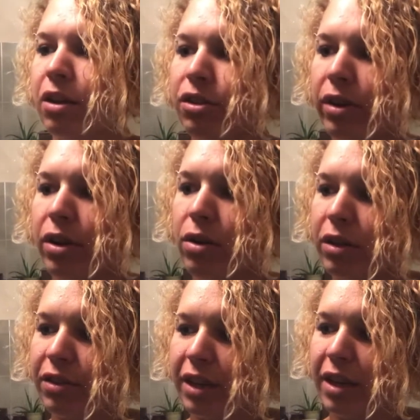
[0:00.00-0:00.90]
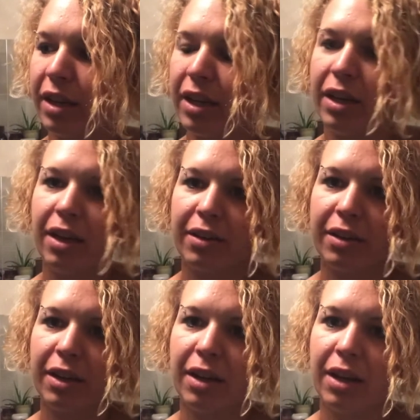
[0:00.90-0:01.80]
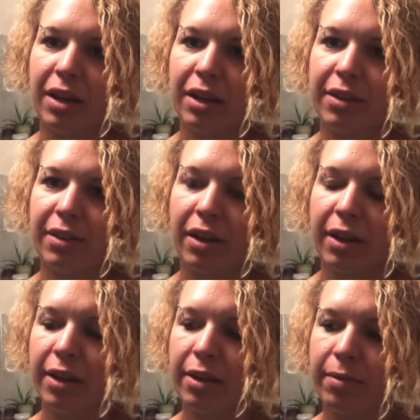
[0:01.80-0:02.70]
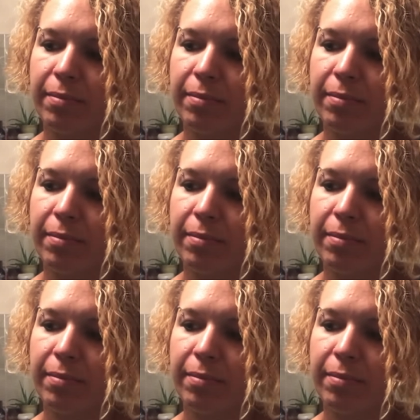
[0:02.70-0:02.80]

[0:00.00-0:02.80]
So I go and see an ENT, and he's like,